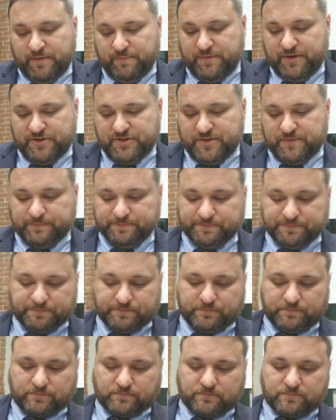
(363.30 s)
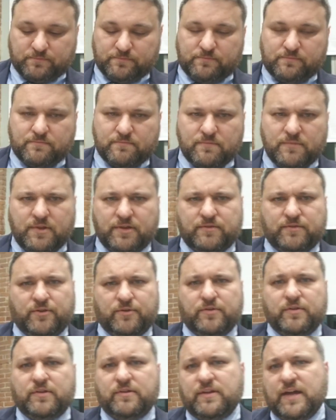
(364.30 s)
budget.
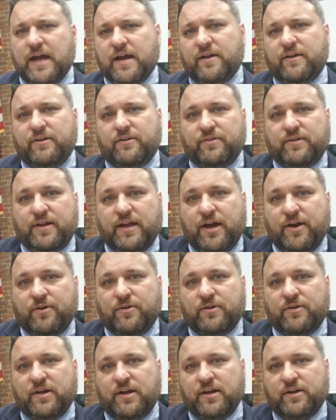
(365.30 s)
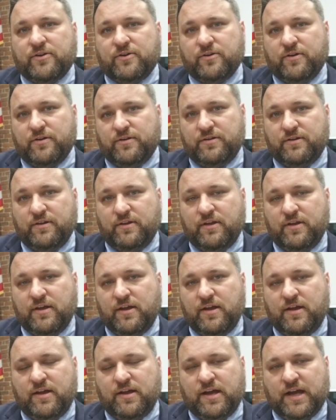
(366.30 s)
So our current
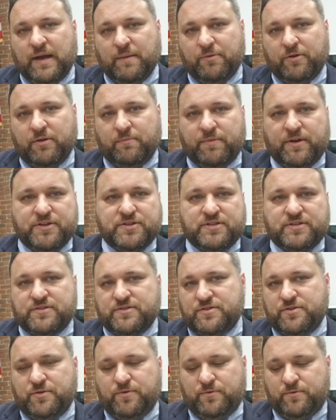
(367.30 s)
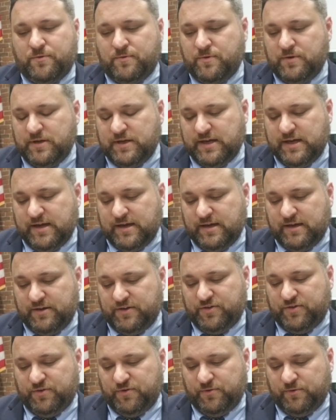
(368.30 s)
operating budget's due
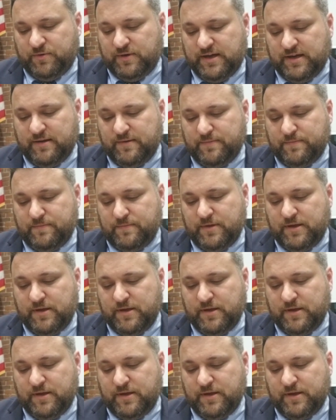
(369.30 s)
to